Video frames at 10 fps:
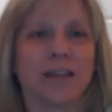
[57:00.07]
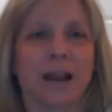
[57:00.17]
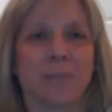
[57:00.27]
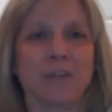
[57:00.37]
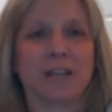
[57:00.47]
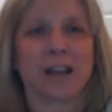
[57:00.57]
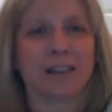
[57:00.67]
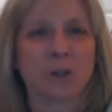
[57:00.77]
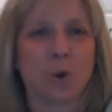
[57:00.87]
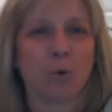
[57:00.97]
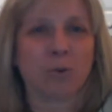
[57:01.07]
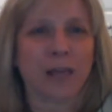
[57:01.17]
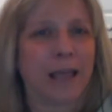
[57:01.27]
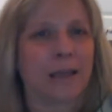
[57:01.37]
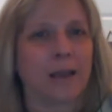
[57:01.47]
that I particularly don't
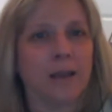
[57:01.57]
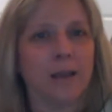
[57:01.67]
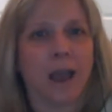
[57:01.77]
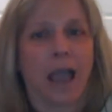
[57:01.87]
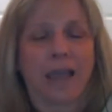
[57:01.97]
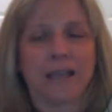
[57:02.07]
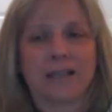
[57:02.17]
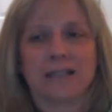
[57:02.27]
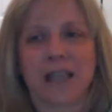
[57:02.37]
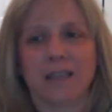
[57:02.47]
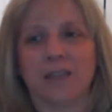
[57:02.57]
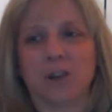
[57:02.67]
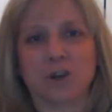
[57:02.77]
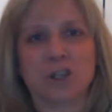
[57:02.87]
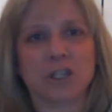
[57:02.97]
like. I could say that
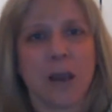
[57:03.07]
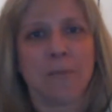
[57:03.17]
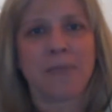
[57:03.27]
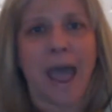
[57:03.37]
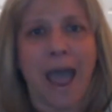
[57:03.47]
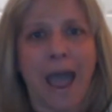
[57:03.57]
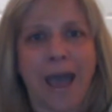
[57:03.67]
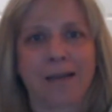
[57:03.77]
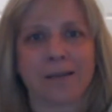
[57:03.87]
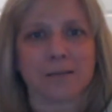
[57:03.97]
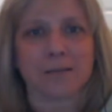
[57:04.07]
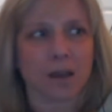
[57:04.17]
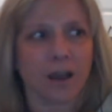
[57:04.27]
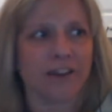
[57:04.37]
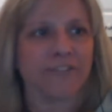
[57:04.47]
there's some that, as
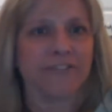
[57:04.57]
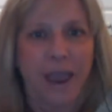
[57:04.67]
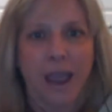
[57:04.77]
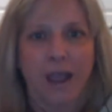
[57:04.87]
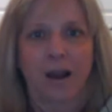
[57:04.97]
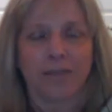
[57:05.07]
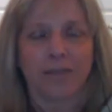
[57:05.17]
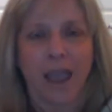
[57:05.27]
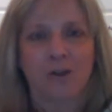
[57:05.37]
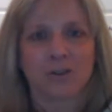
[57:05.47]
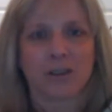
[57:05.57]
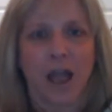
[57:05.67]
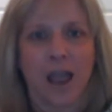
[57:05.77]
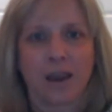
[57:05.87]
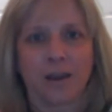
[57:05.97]
a fan on the
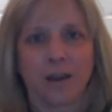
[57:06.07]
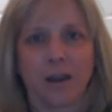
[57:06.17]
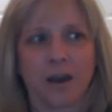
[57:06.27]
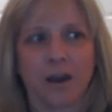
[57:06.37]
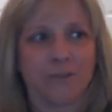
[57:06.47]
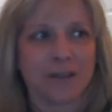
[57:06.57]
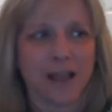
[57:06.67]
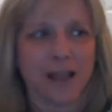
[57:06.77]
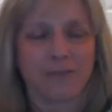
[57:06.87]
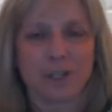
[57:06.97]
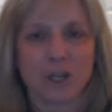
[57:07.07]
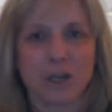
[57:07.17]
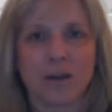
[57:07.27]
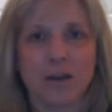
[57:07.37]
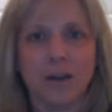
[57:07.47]
outside of the
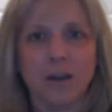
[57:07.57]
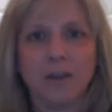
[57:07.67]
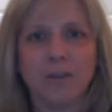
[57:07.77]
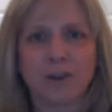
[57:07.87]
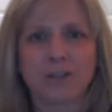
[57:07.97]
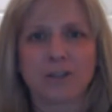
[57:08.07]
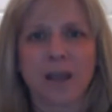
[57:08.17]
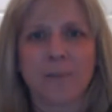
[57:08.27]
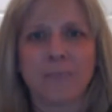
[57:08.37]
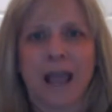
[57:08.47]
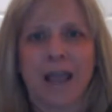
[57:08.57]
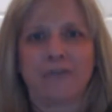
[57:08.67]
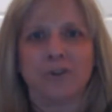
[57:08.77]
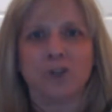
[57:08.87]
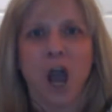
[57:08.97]
television, there's some that I
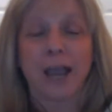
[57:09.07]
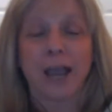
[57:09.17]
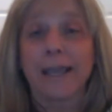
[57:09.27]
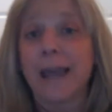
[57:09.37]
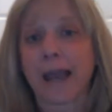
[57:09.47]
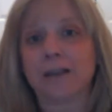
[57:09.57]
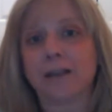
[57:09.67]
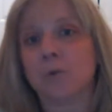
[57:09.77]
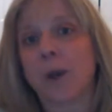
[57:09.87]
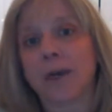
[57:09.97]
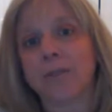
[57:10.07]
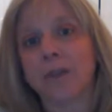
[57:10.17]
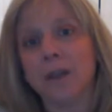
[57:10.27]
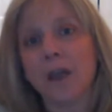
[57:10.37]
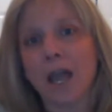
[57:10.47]
have not connected with
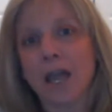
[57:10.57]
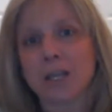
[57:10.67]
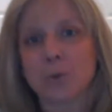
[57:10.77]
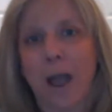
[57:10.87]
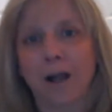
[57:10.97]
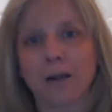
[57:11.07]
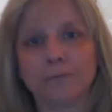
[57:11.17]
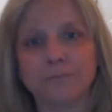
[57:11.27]
as well.